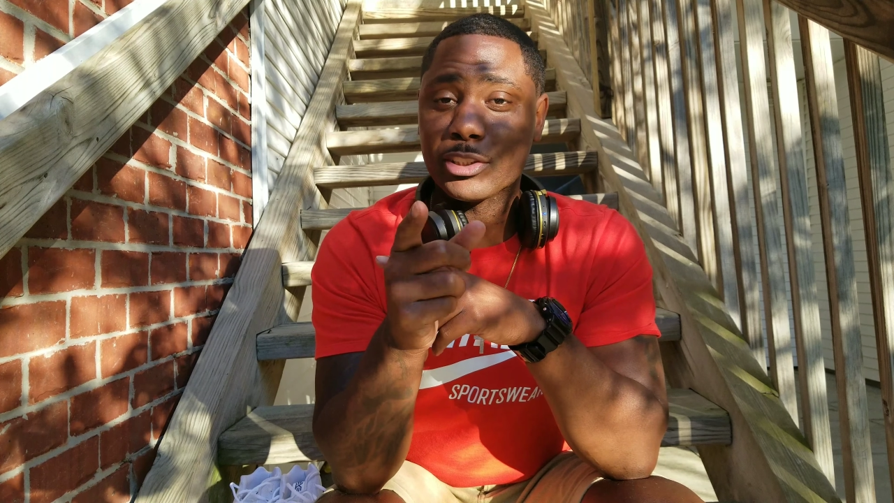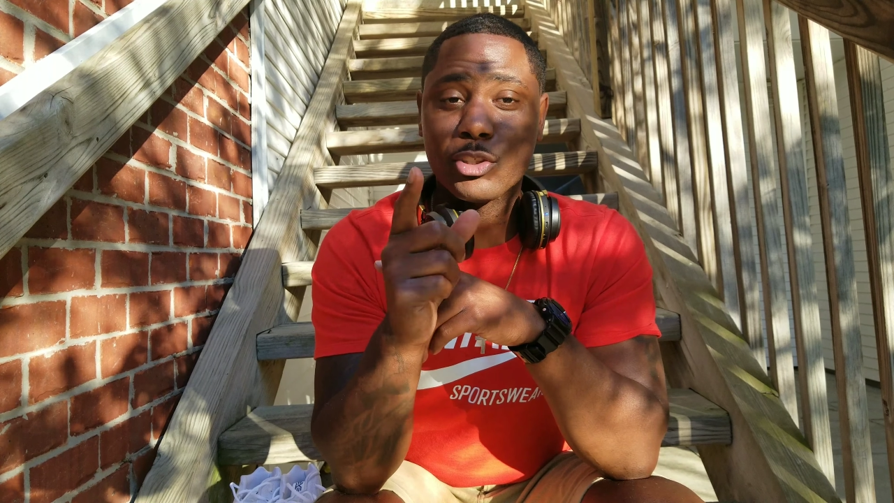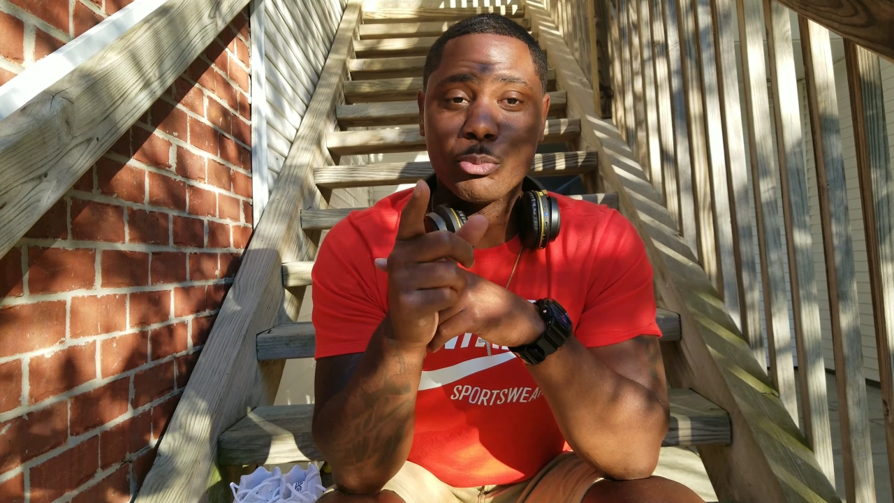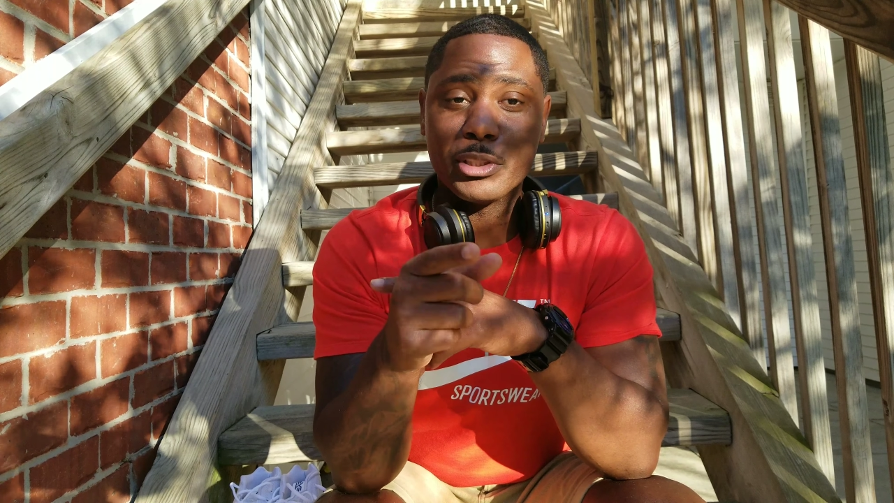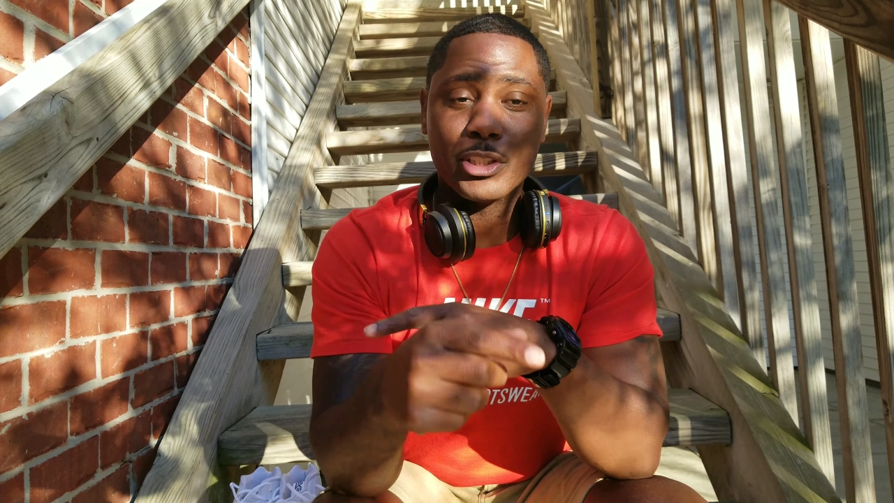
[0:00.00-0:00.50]
It's
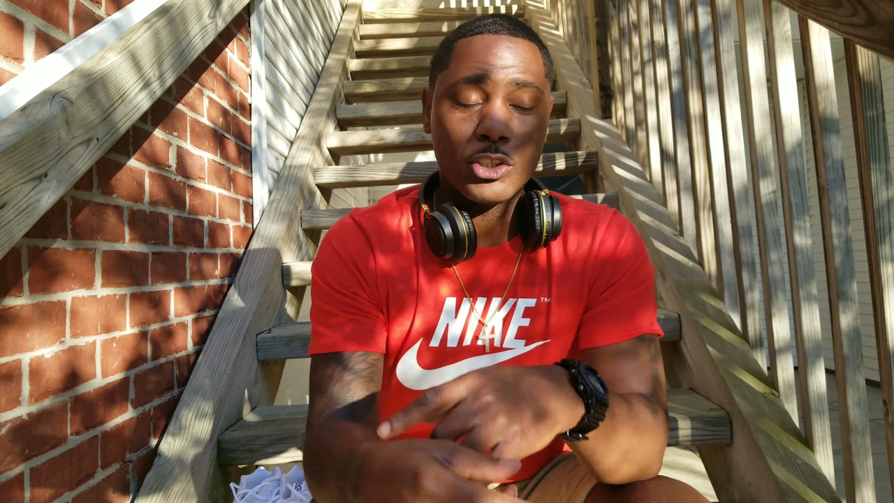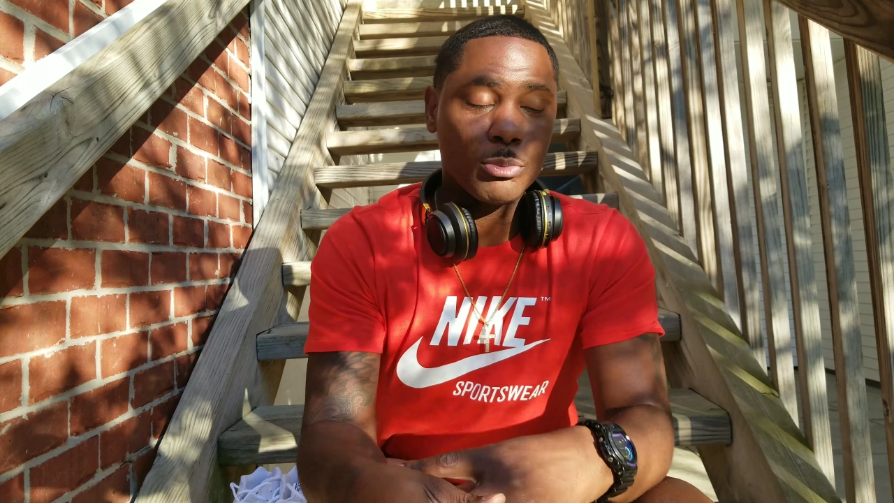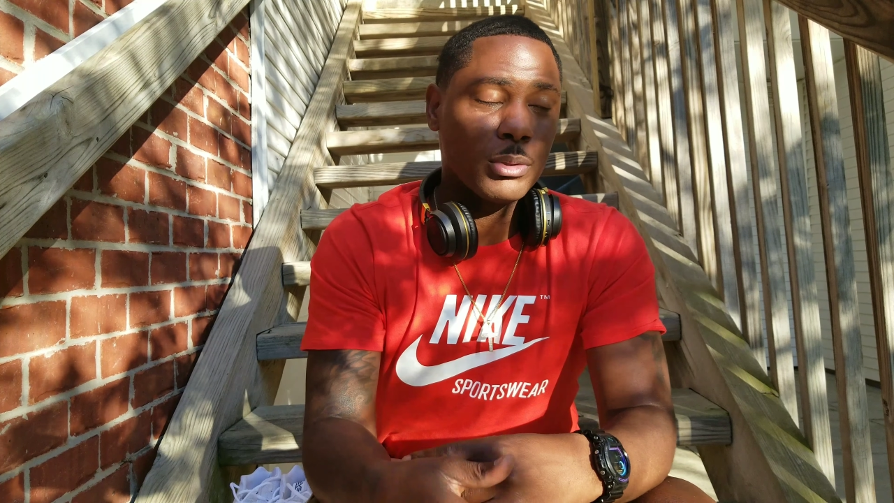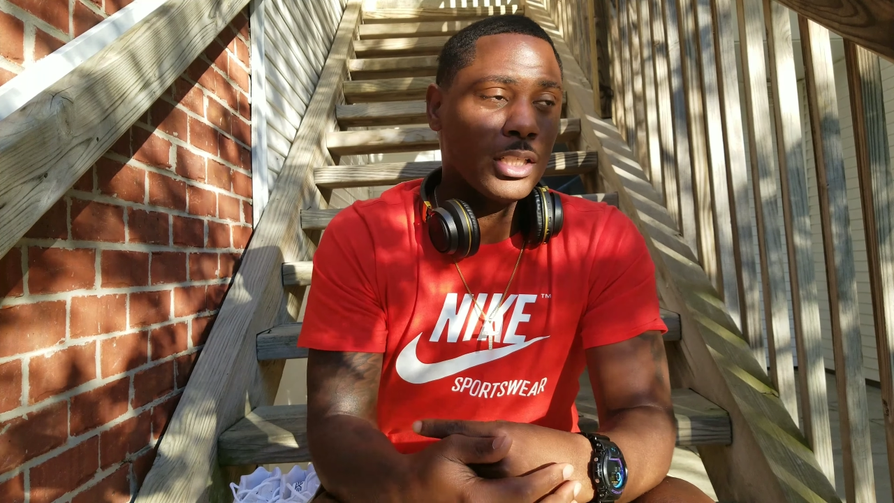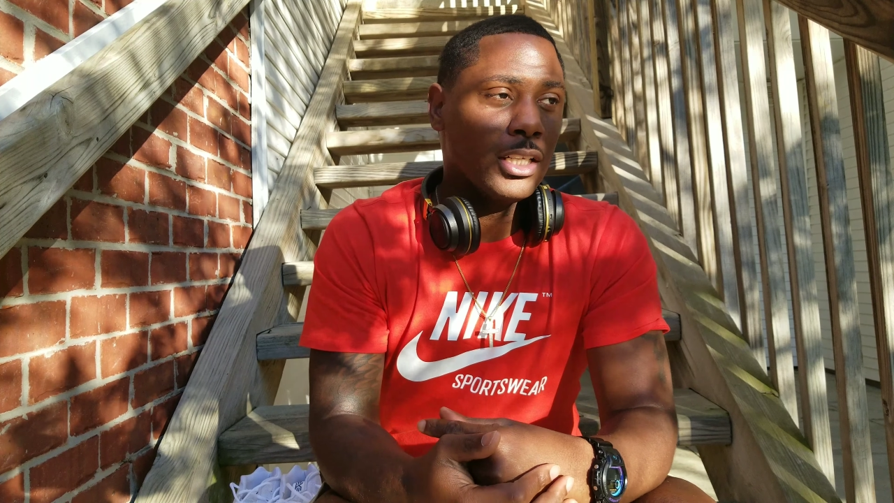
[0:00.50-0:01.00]
gonna be
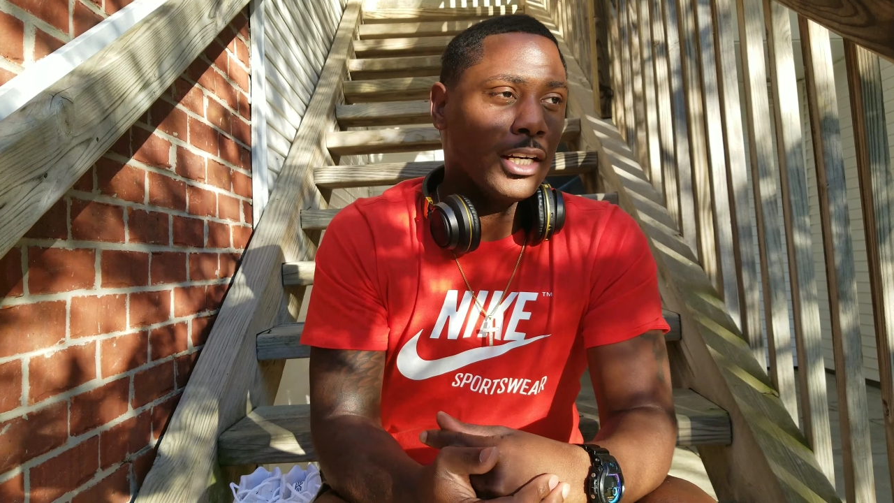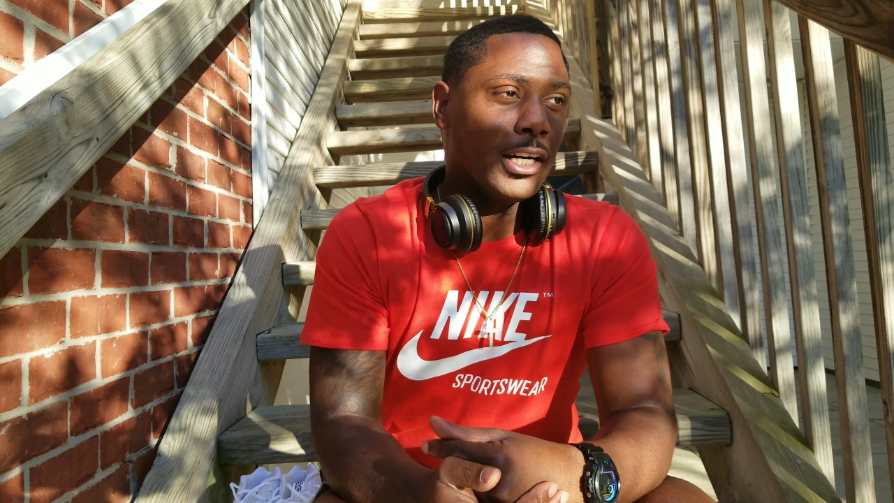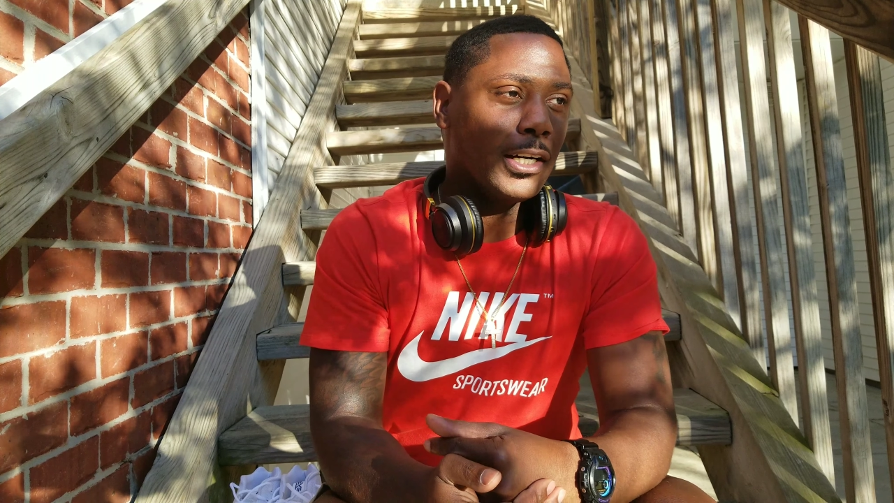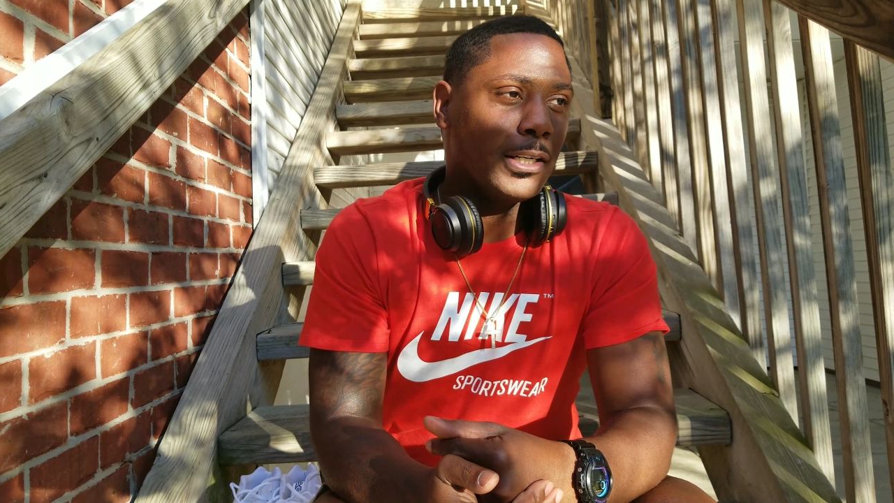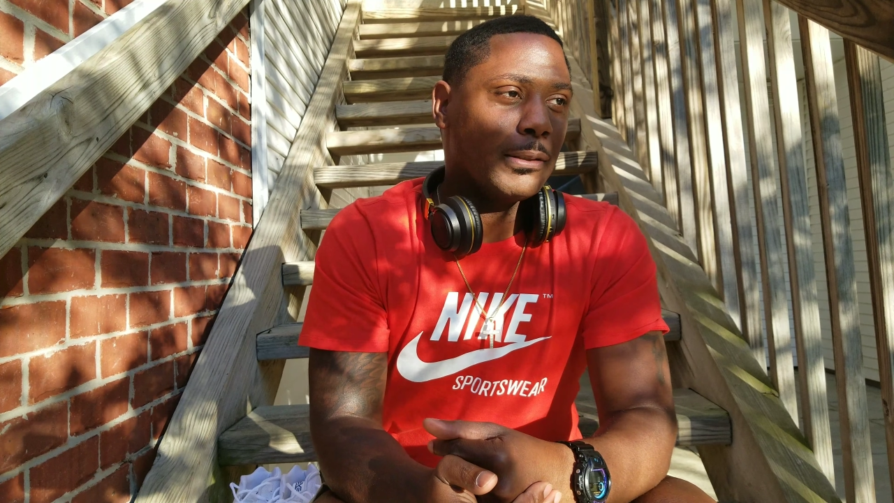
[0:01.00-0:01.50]
dope.
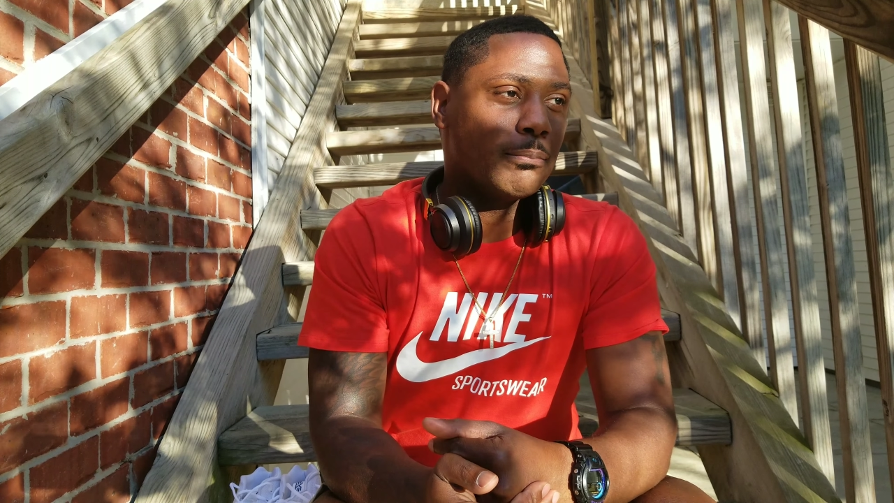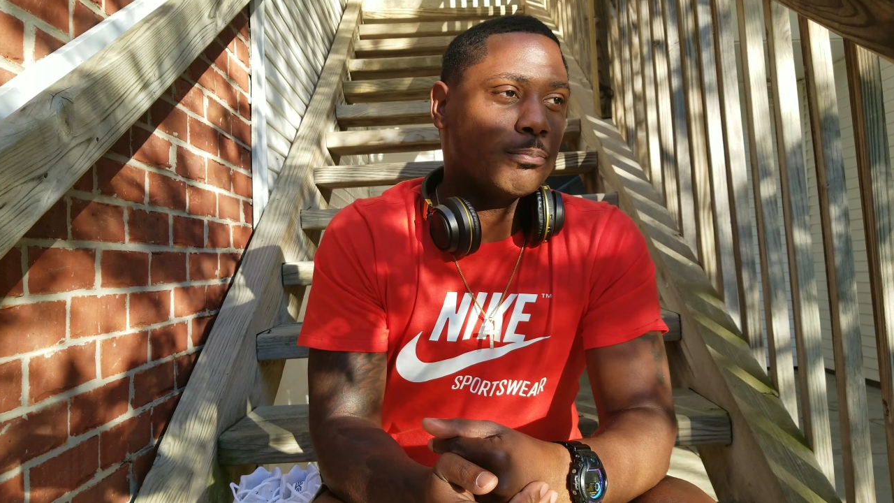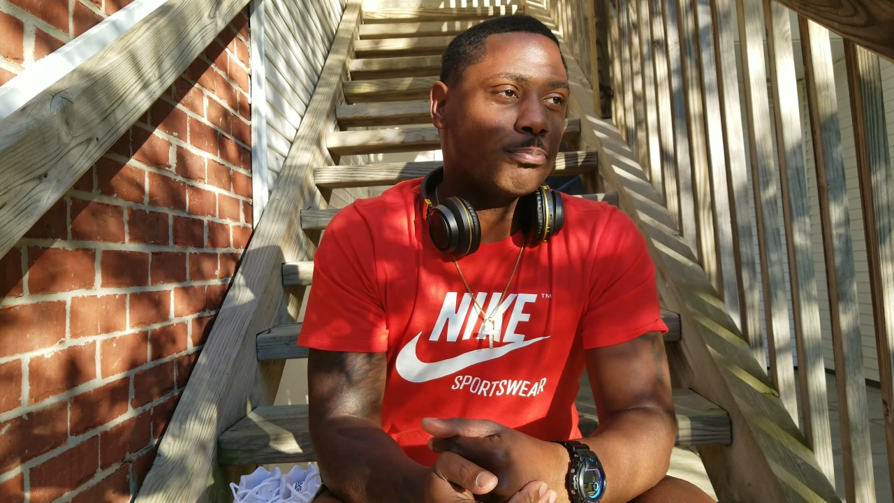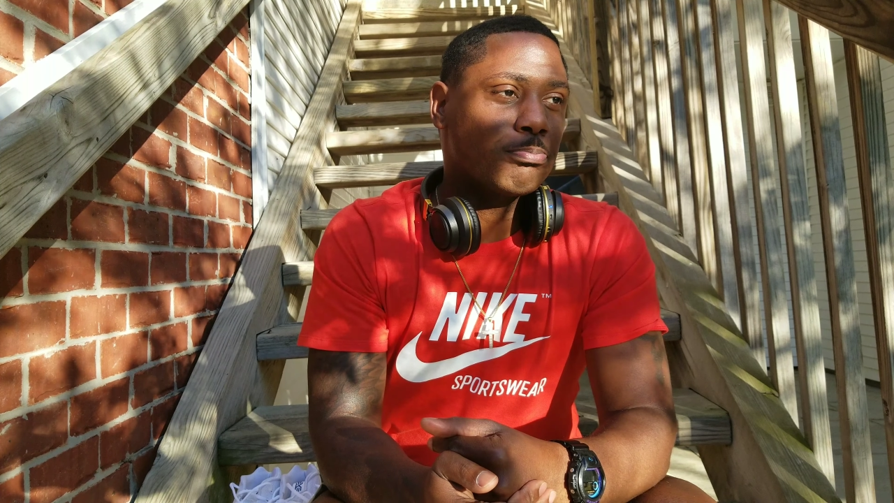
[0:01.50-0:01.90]
Um,